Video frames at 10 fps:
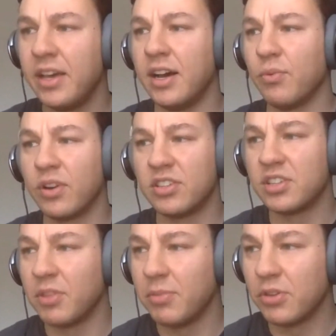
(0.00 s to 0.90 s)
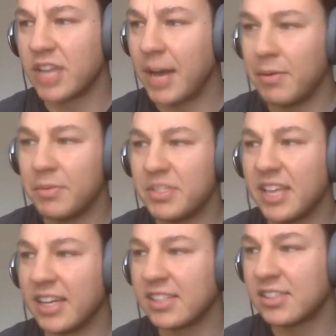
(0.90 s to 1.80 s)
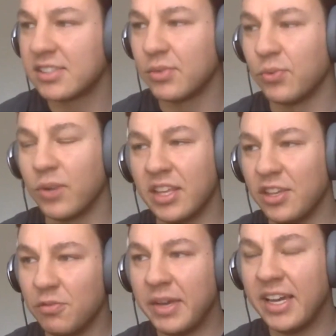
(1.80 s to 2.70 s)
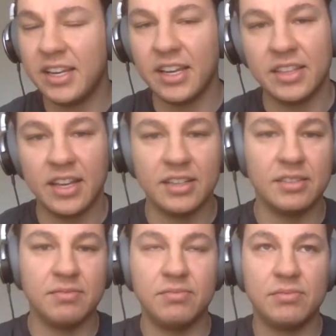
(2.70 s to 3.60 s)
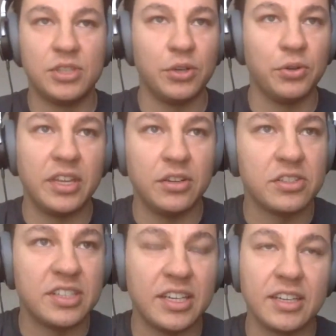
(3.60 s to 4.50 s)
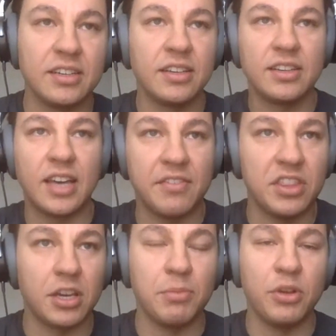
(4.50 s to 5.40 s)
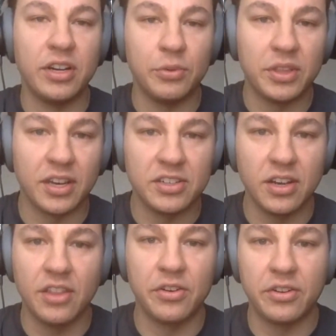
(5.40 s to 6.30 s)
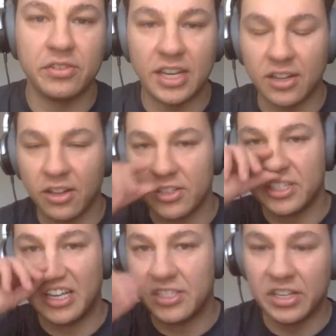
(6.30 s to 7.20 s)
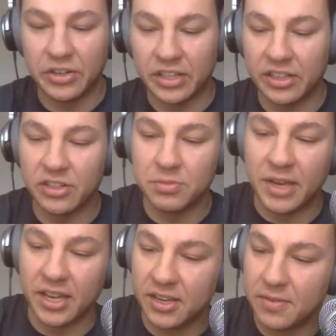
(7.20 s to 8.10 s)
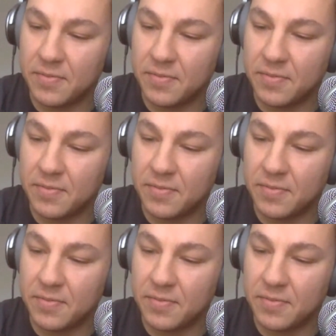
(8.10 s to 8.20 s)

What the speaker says: What are some of the most common mistakes, one, that you've made, and then two, that you're seeing kind of in the community with other technology and engineering leaders make?